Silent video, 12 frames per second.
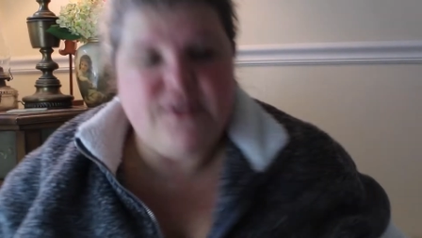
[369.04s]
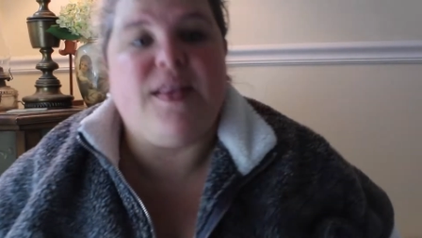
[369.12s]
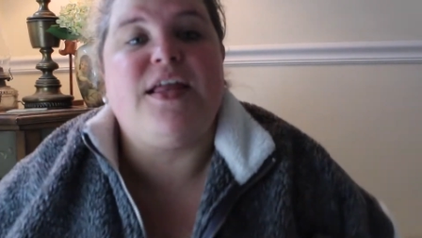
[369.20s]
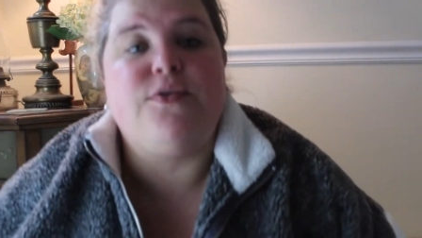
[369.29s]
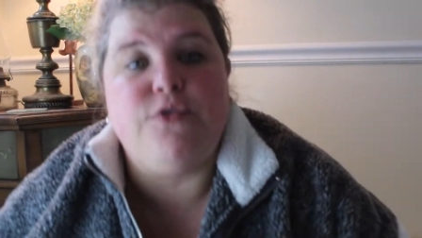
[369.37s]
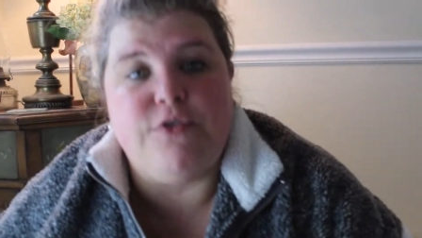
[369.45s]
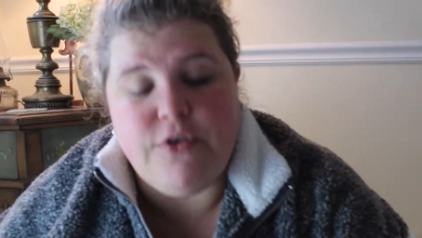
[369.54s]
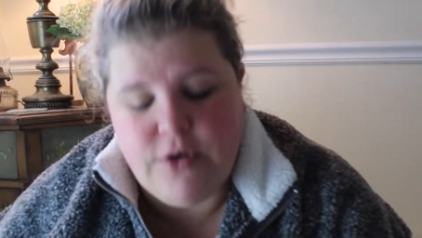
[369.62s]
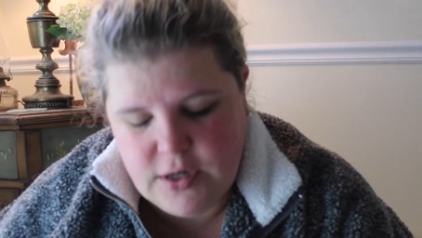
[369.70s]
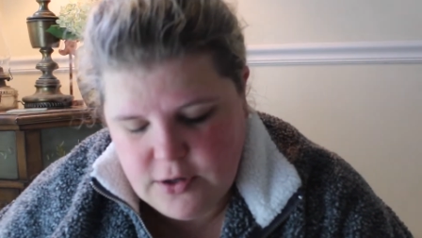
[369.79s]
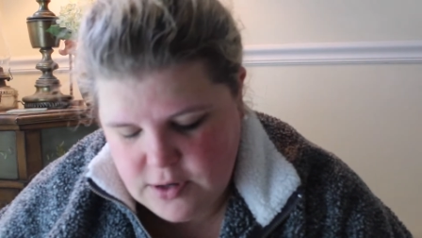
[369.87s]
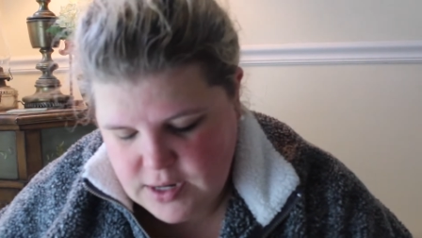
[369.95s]
the last one
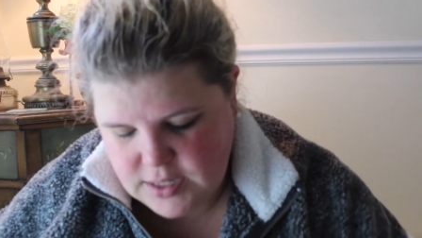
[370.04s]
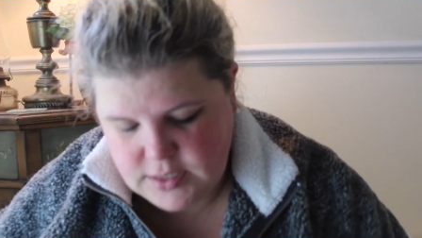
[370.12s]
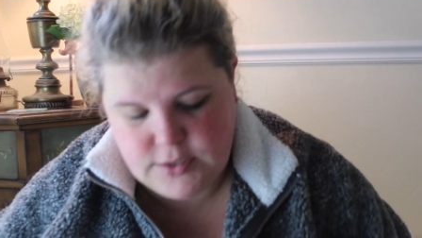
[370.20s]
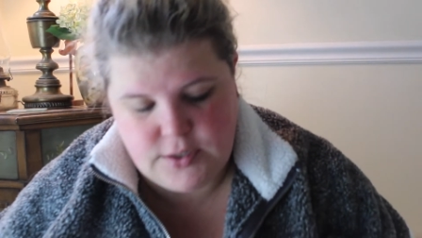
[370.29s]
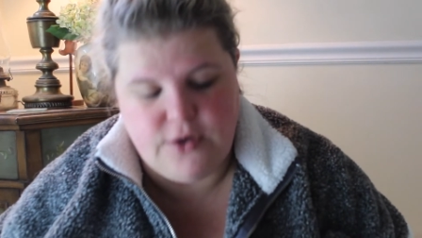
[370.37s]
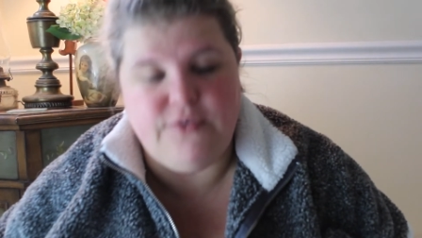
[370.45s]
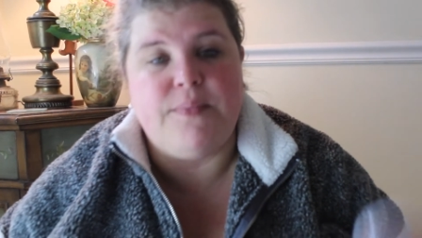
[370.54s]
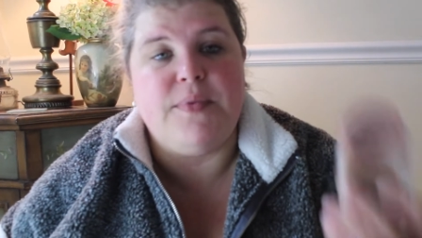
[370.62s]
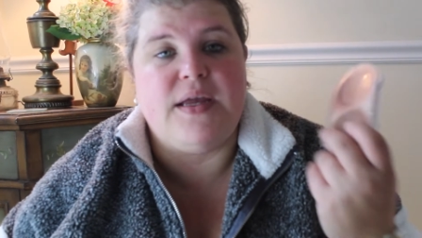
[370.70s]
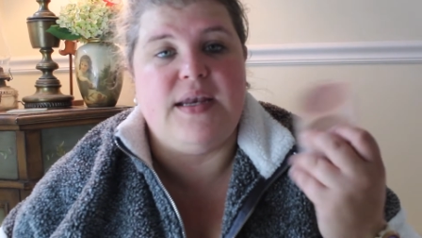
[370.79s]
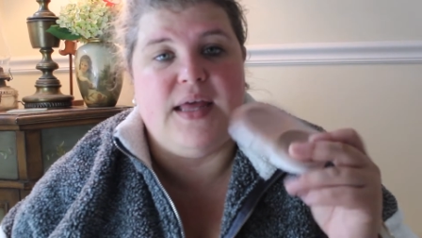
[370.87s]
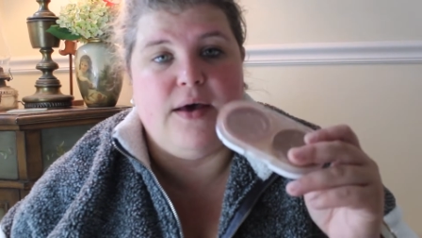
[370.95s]
recorded or not, so if I'm
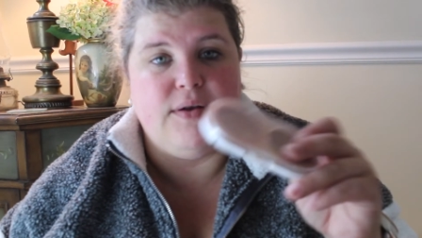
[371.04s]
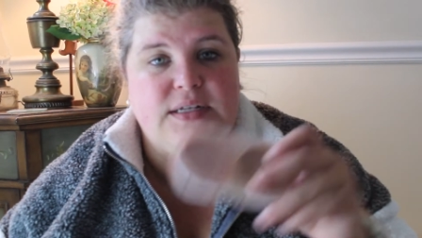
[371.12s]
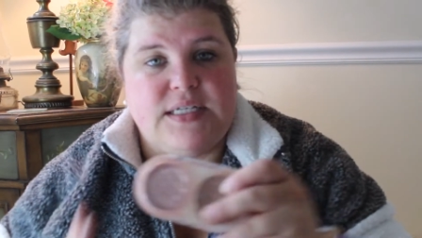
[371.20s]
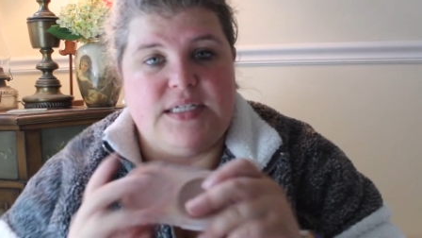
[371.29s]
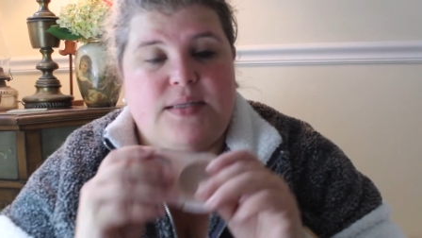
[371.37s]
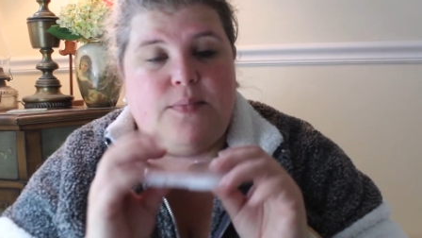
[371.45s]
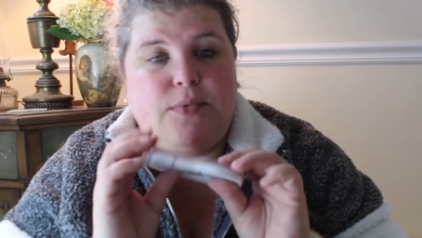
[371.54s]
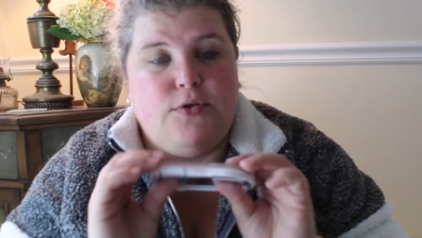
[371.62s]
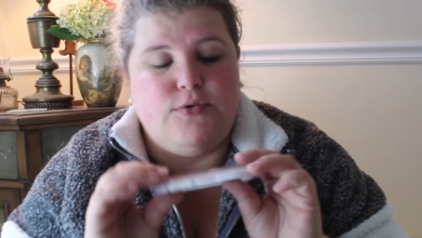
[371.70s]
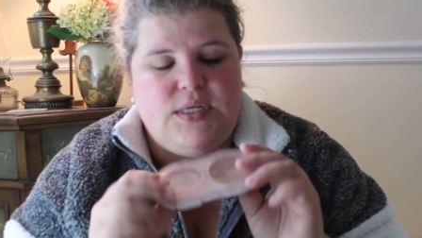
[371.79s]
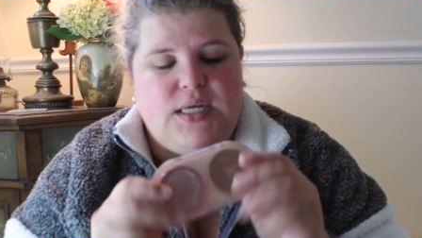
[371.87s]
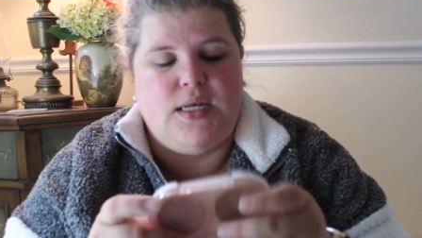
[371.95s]
looking down, it's because I'm
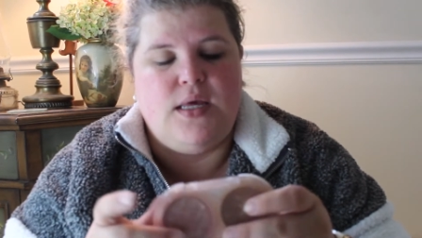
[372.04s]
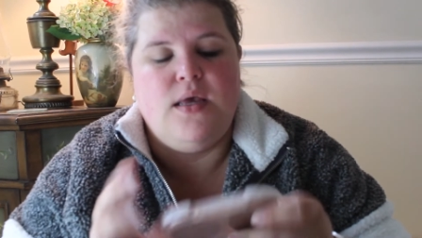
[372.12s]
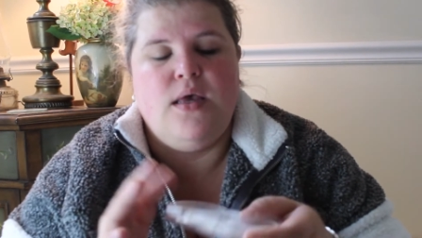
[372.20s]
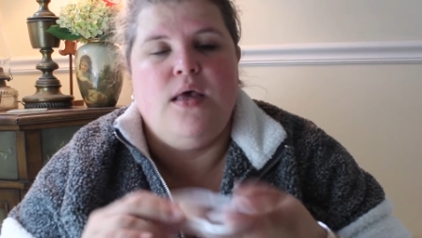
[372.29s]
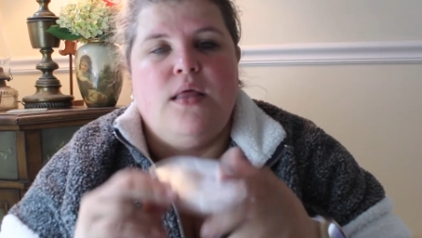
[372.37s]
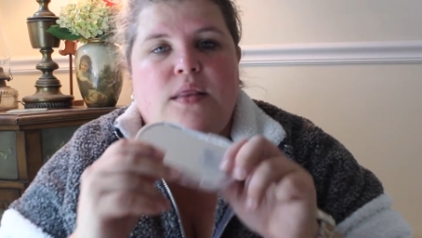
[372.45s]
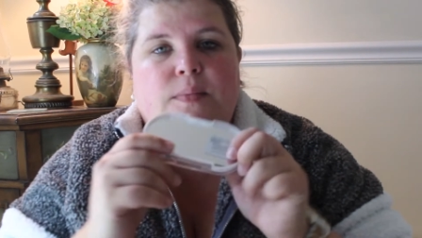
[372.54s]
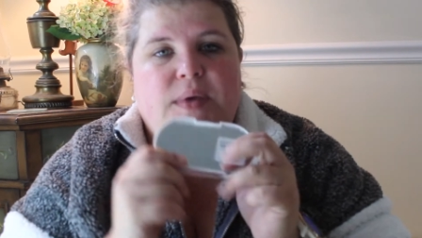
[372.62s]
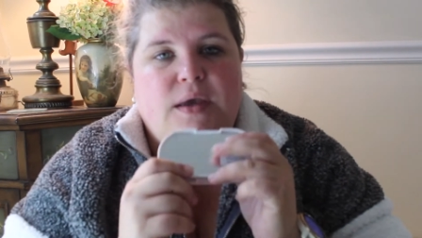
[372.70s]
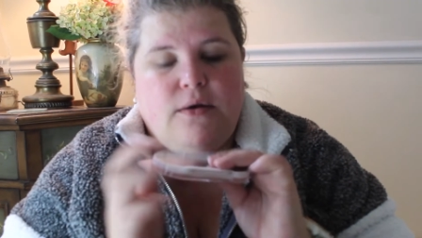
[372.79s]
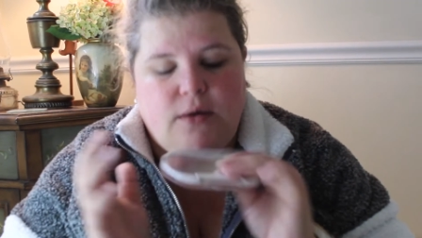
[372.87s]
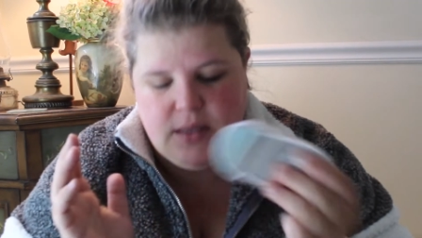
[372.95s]
using the
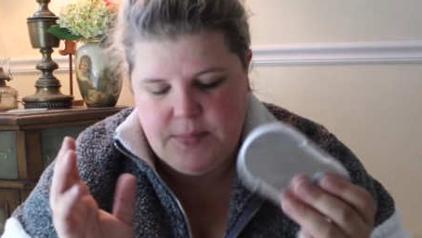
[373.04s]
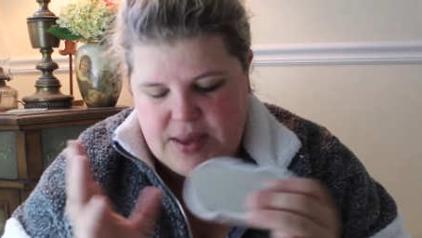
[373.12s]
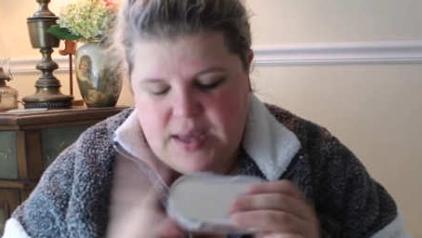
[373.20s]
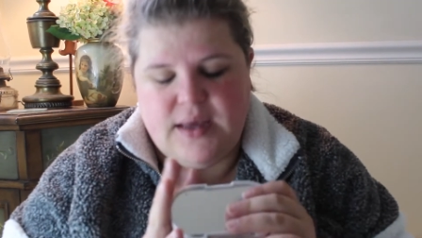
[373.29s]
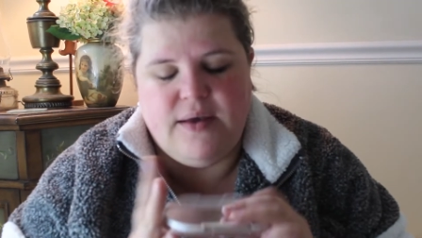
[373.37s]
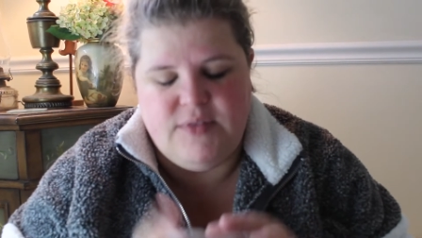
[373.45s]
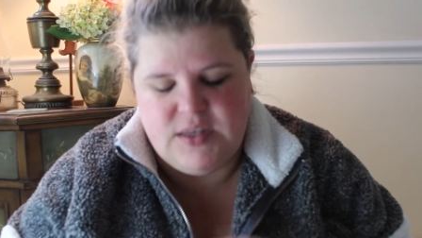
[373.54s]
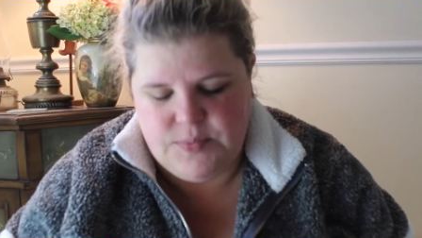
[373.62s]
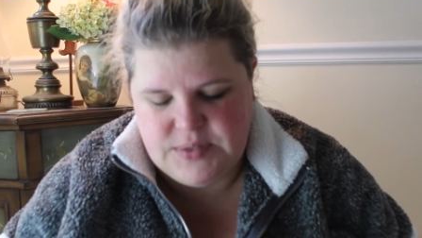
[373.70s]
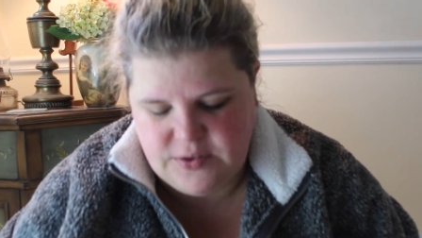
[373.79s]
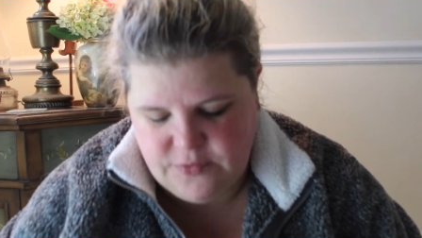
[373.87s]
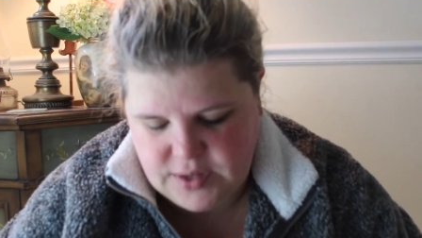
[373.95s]
mirror on the back of this
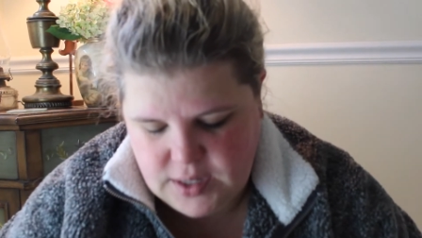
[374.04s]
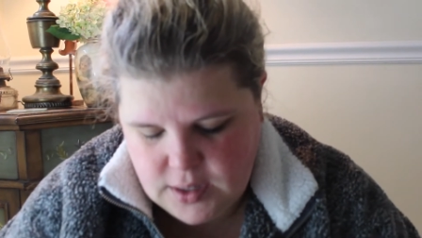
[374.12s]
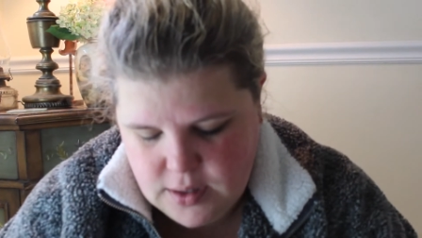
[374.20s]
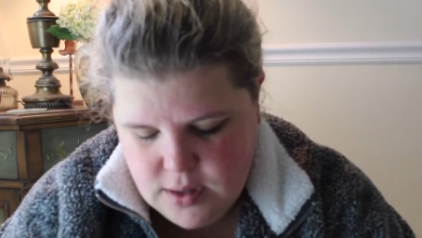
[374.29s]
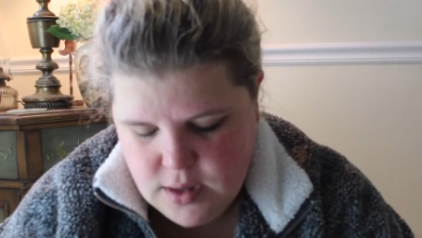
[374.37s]
Pacifica.